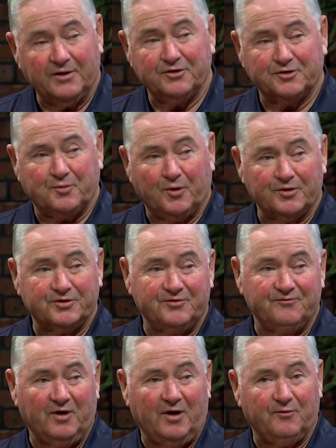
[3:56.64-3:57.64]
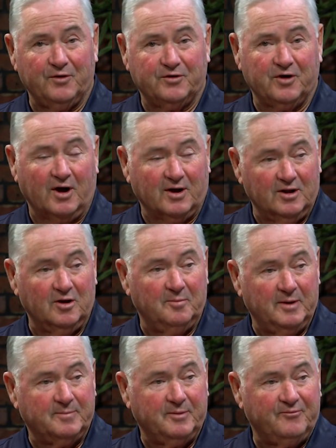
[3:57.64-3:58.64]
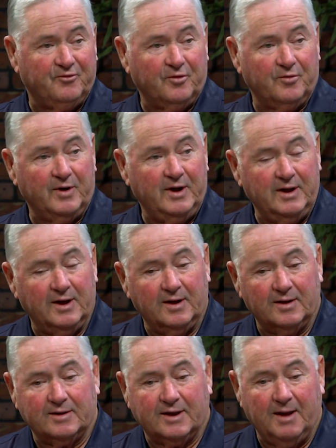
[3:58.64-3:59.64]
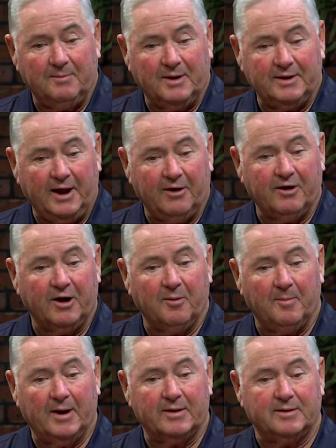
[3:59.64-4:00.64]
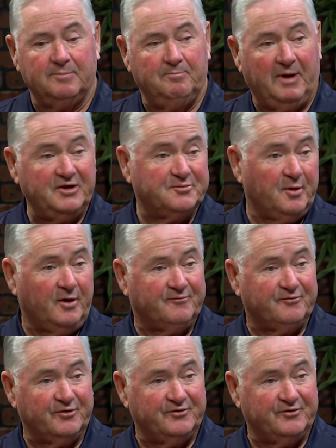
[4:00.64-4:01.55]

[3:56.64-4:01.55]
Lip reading: other sports involved. We were talking a little bit before we came on the air here about baseball, for